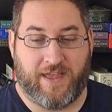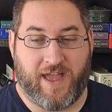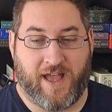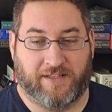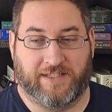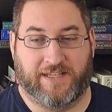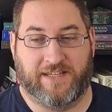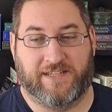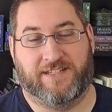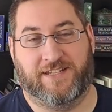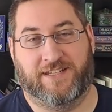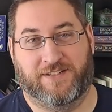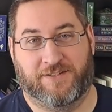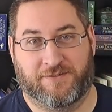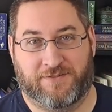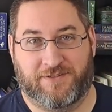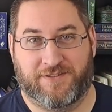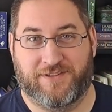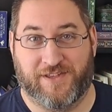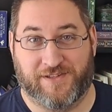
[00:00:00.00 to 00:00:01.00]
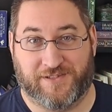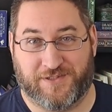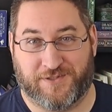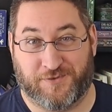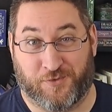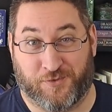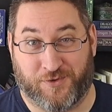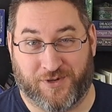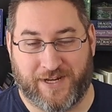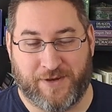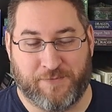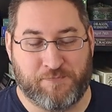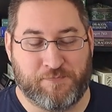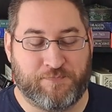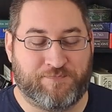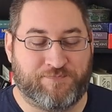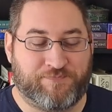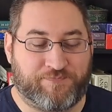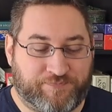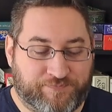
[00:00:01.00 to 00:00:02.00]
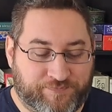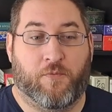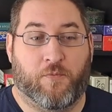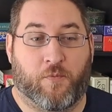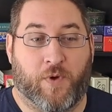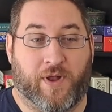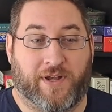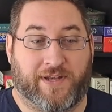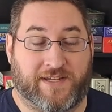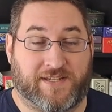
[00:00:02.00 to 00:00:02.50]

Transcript: at least in this story. What